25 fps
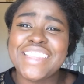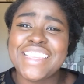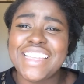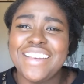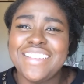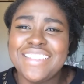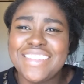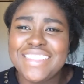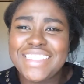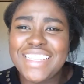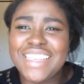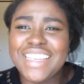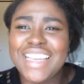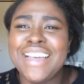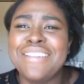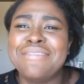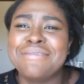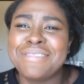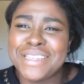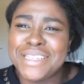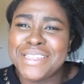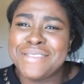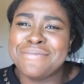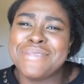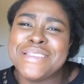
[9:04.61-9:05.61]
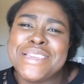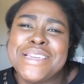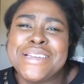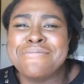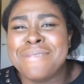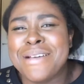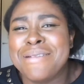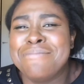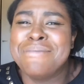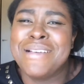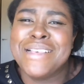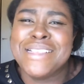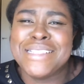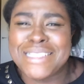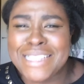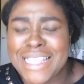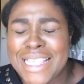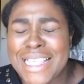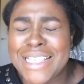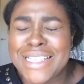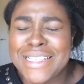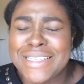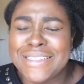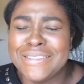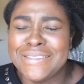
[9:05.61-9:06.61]
because I was like, I'm going to be here by
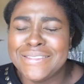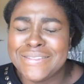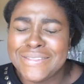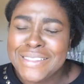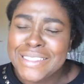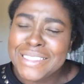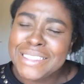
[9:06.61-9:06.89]
myself.